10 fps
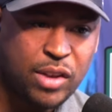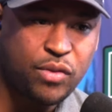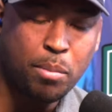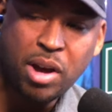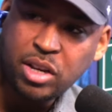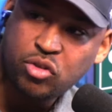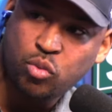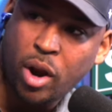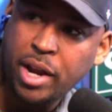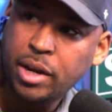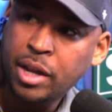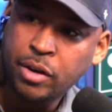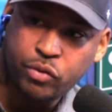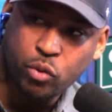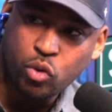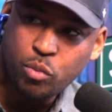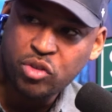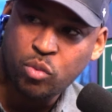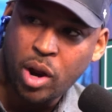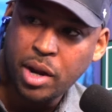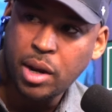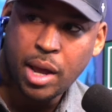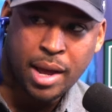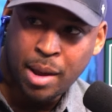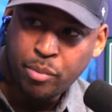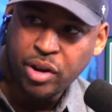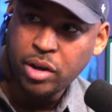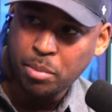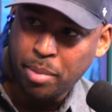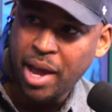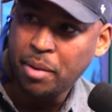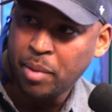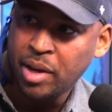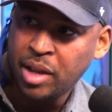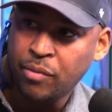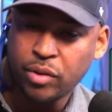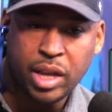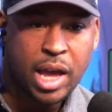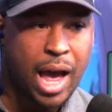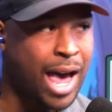if the money's right and if the room is right, I'm bringing him back, man, definitely. Mm-hmm.